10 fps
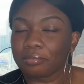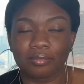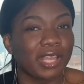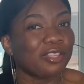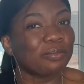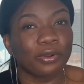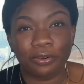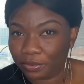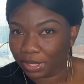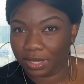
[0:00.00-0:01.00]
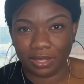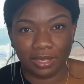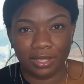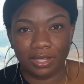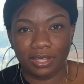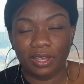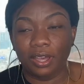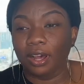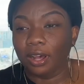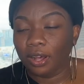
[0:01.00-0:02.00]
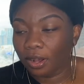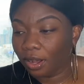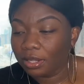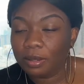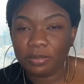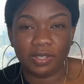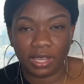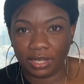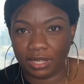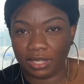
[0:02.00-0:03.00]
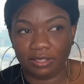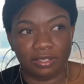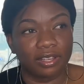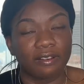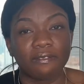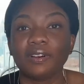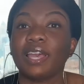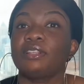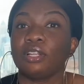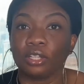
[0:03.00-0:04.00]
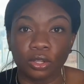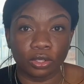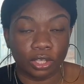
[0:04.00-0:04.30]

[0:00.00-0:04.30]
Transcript: That's perfect. All I'm saying is find a look.